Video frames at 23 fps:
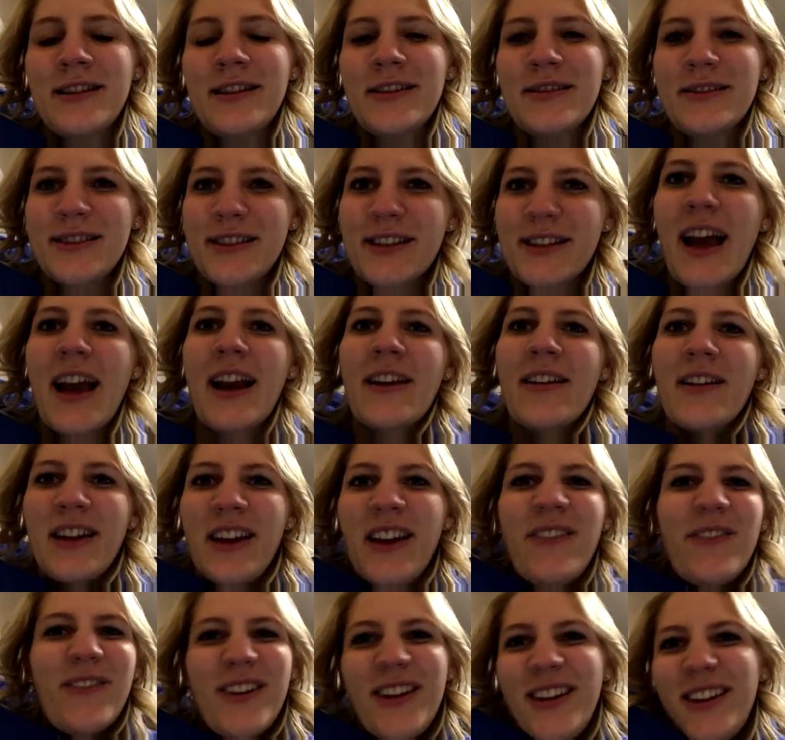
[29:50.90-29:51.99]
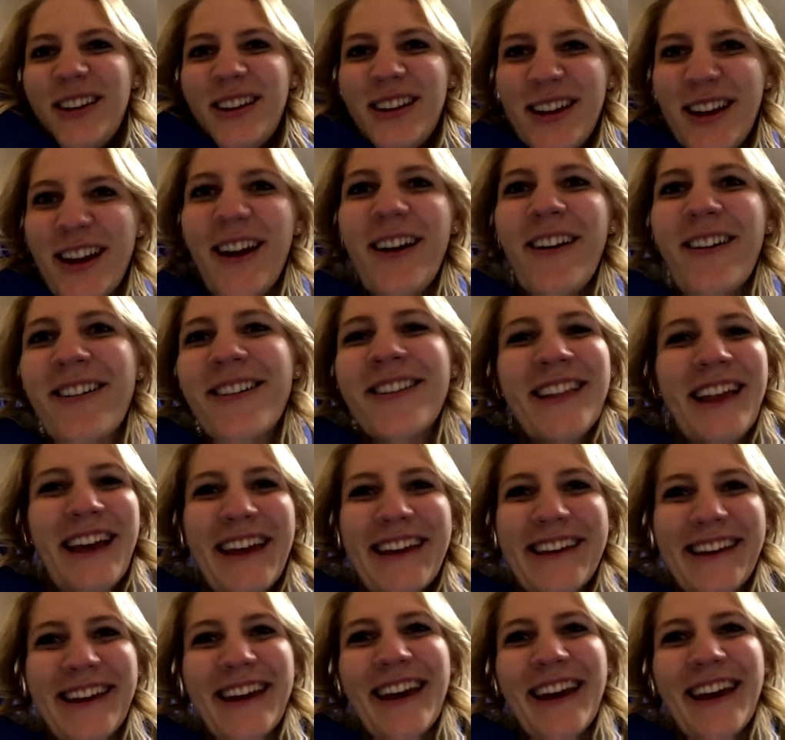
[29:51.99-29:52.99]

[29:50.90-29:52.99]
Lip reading: it's just kind of iffy, you know? Like